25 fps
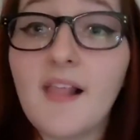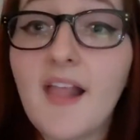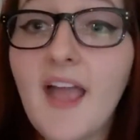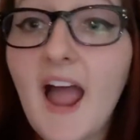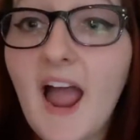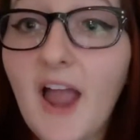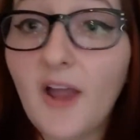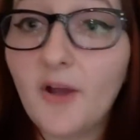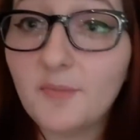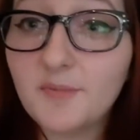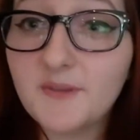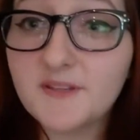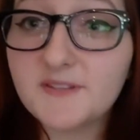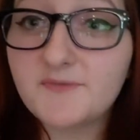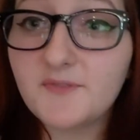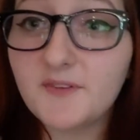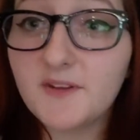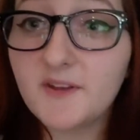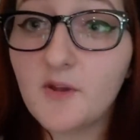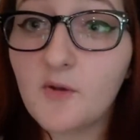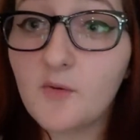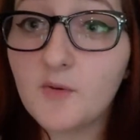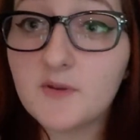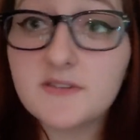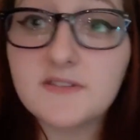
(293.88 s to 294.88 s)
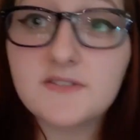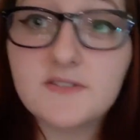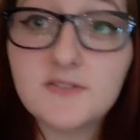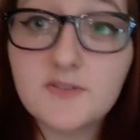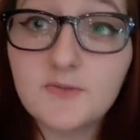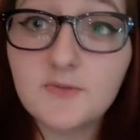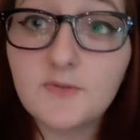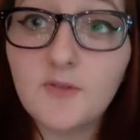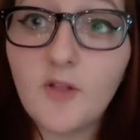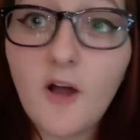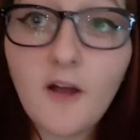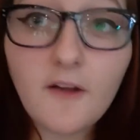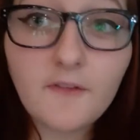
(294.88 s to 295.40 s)
I hope this video wasn't
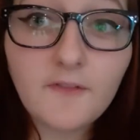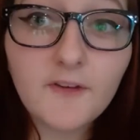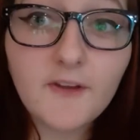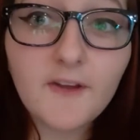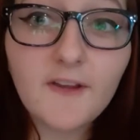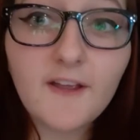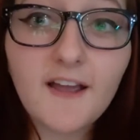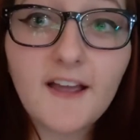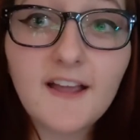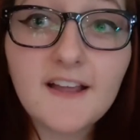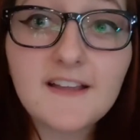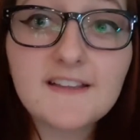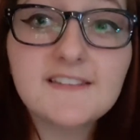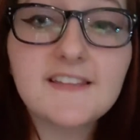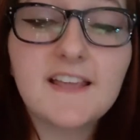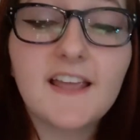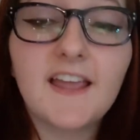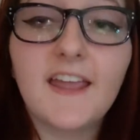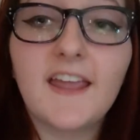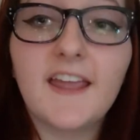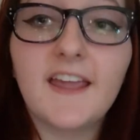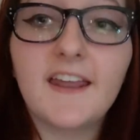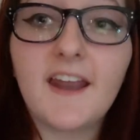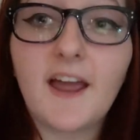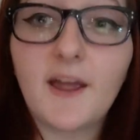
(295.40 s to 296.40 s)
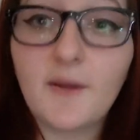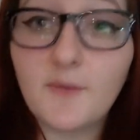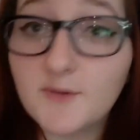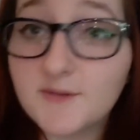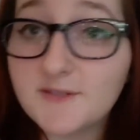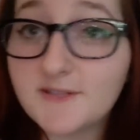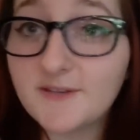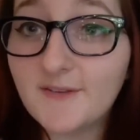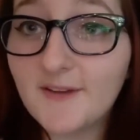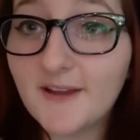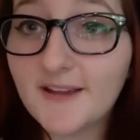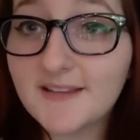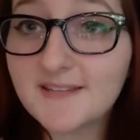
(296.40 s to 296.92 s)
too long for you guys, and I will
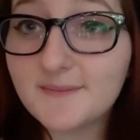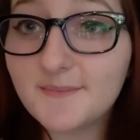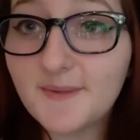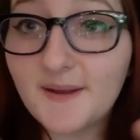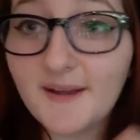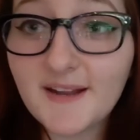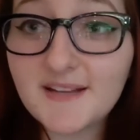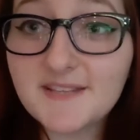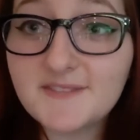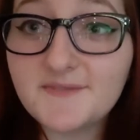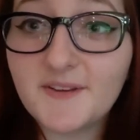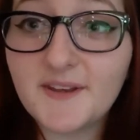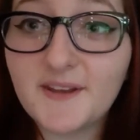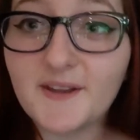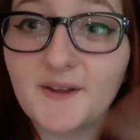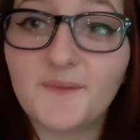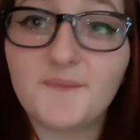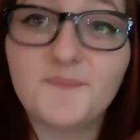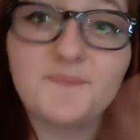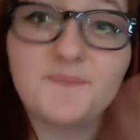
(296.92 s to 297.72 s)
see you guys in my next video.